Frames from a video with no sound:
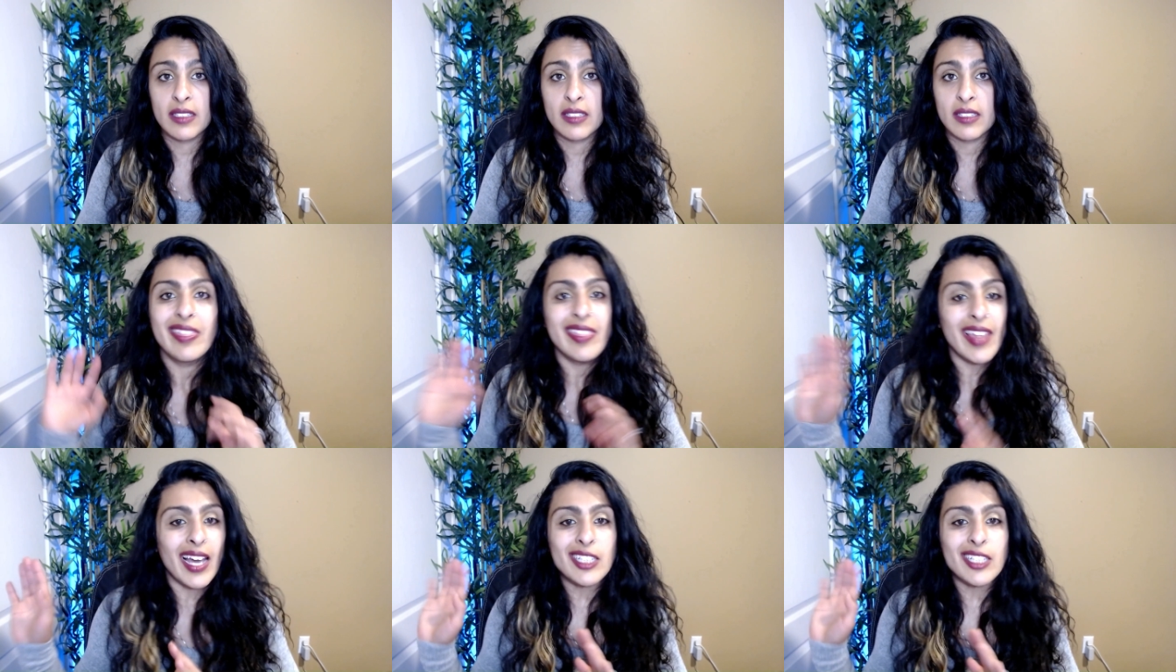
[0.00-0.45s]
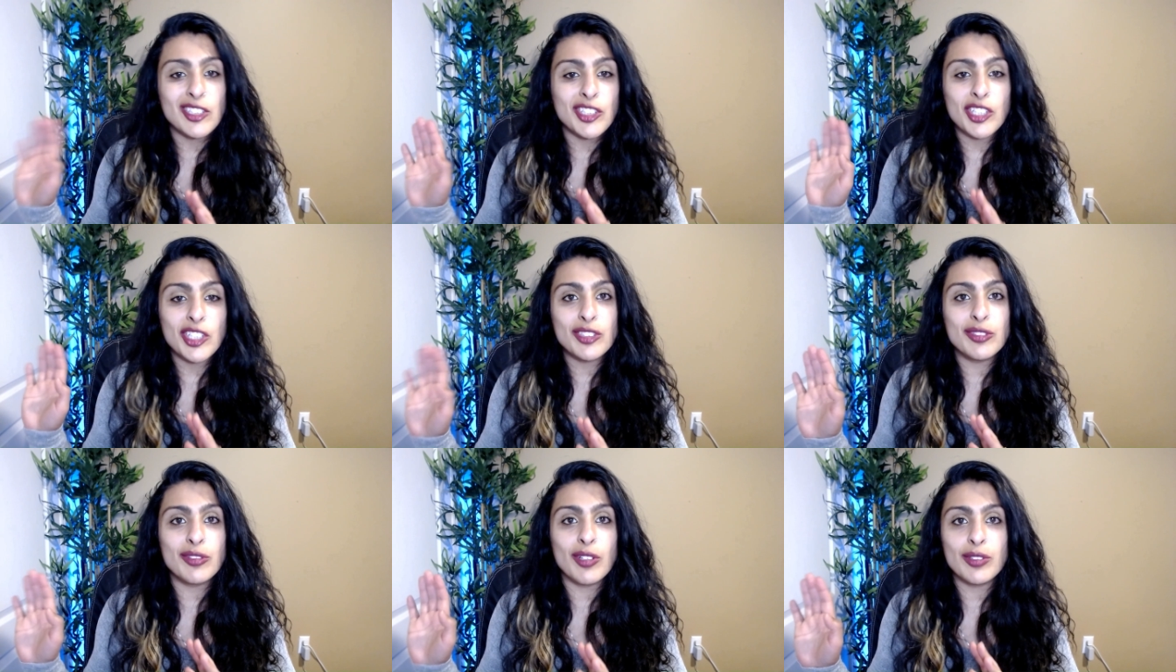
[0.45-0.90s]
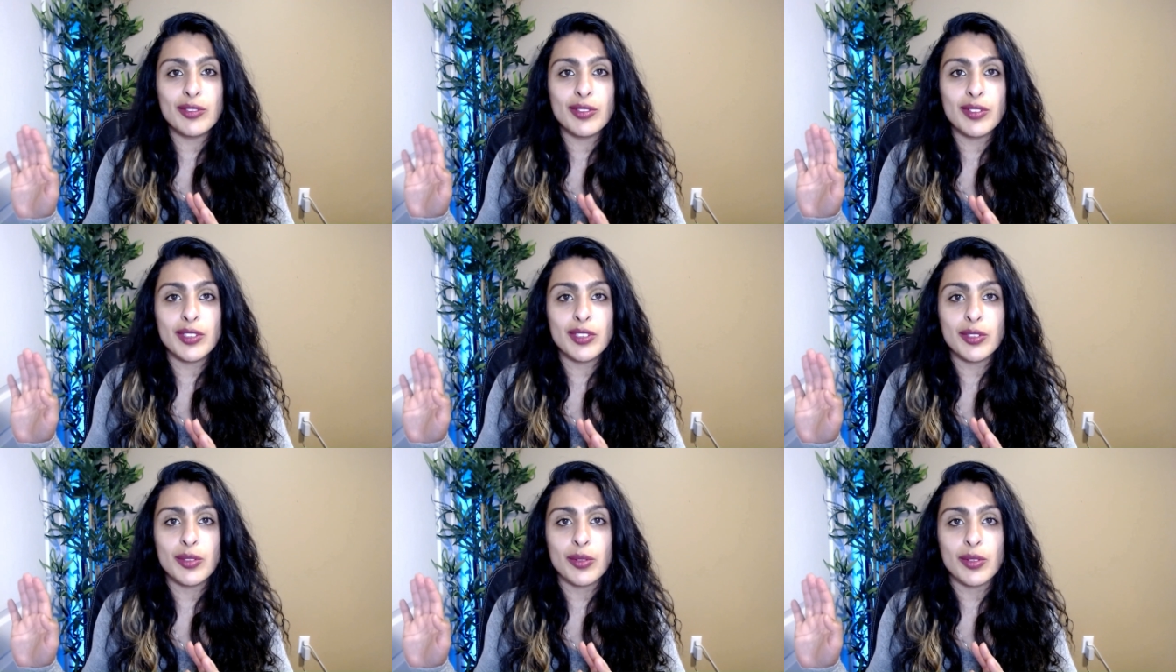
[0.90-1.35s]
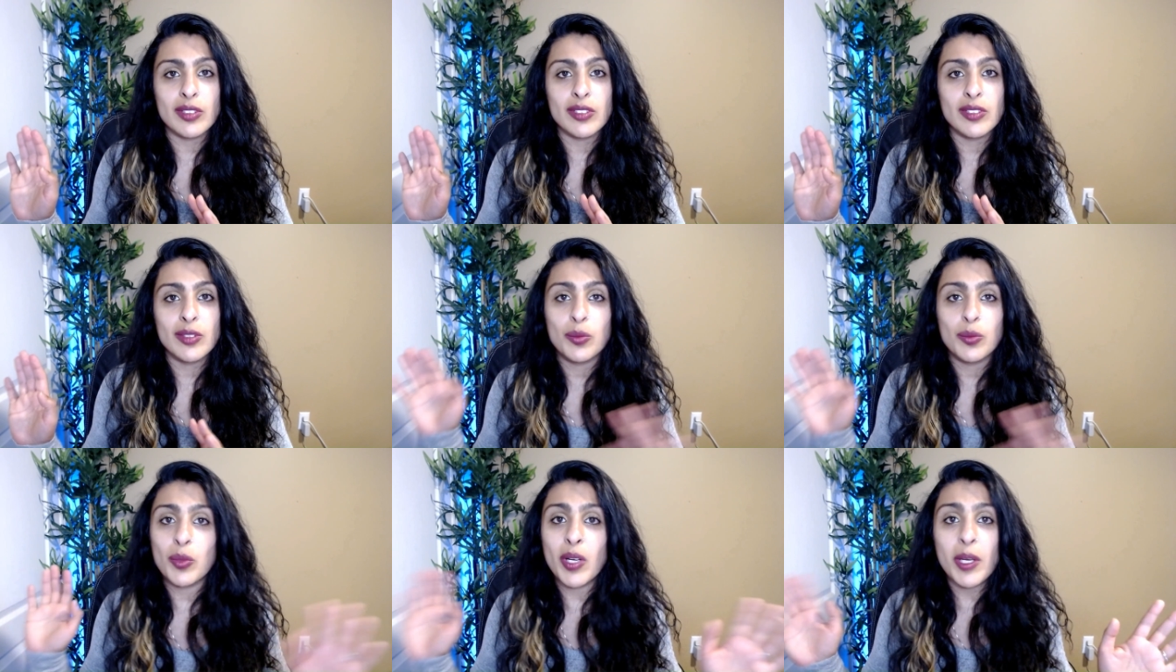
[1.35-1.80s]
That's just grocery
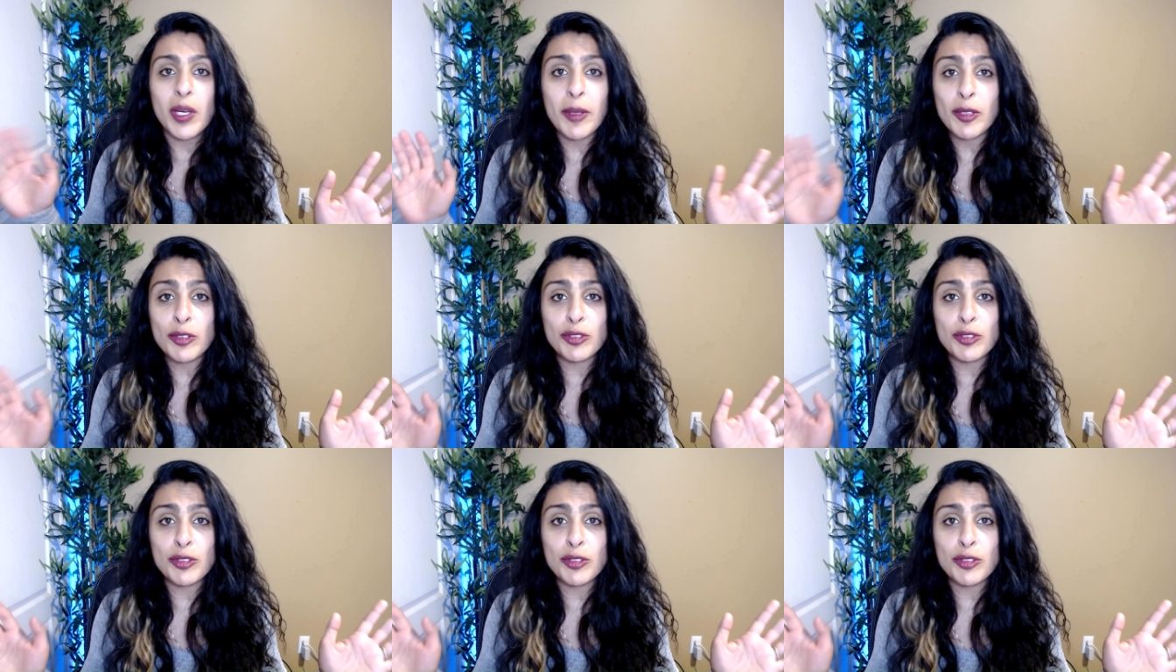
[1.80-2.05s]
stores. What about